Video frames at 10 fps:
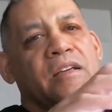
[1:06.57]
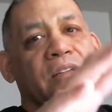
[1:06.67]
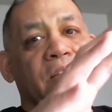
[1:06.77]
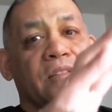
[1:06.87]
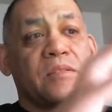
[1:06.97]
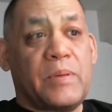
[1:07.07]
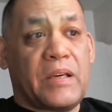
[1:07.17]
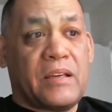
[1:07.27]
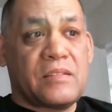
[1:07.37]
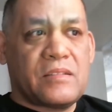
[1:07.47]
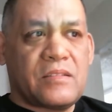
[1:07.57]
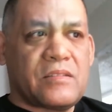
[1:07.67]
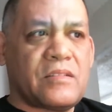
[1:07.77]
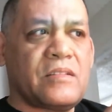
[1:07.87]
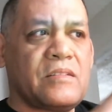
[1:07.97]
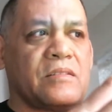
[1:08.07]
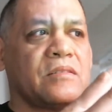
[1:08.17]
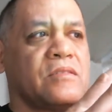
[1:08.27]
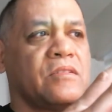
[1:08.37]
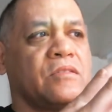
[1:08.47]
in this passage
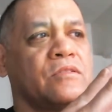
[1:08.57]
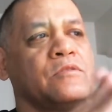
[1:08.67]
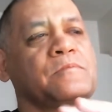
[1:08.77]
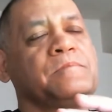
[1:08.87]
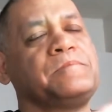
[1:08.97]
is to